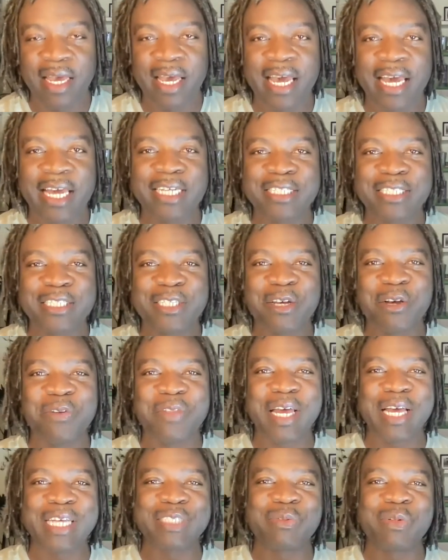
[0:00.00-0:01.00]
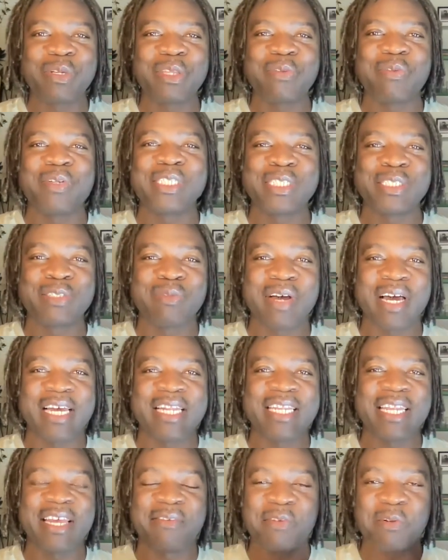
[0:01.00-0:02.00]
And so that's one of the reasons why I
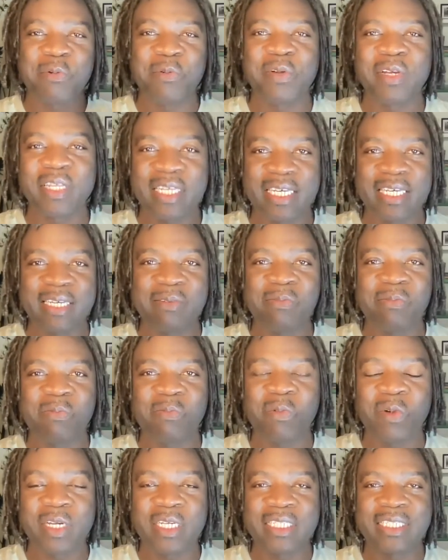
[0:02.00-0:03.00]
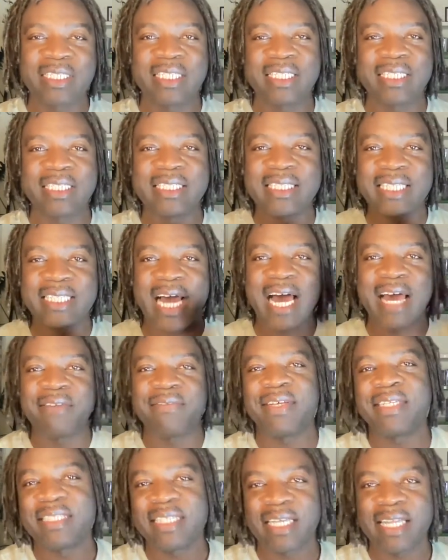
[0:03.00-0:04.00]
never really wanted to dive
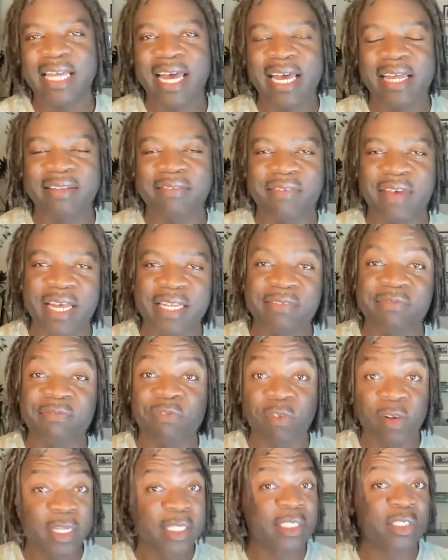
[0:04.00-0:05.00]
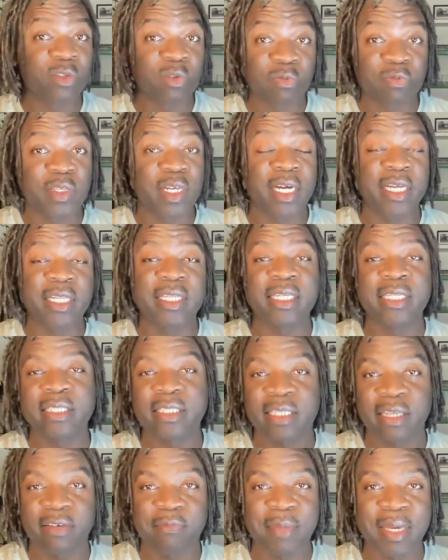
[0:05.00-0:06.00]
into that. I've had friends who've done this.
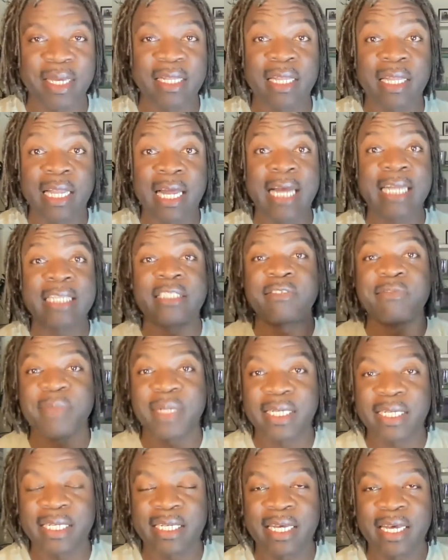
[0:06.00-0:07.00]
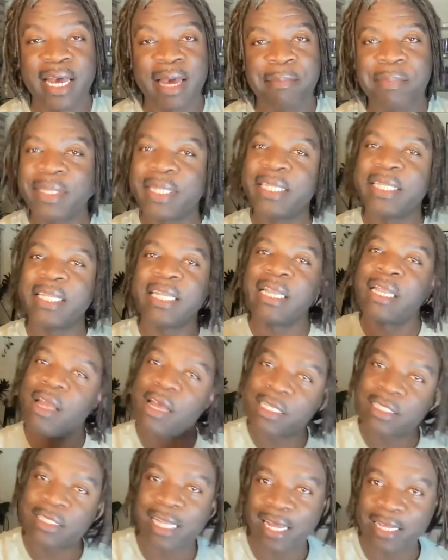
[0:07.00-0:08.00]
They've made lots of money, but then they
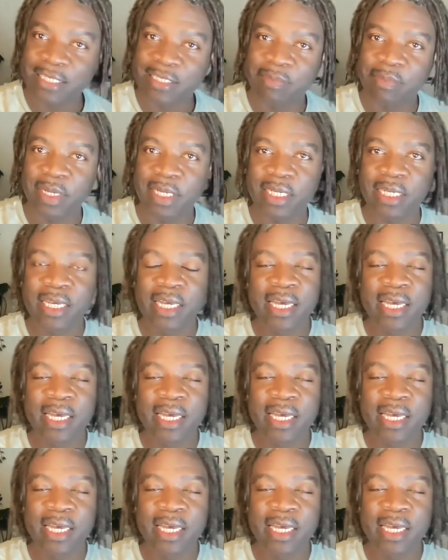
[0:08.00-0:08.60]
lost lots of money.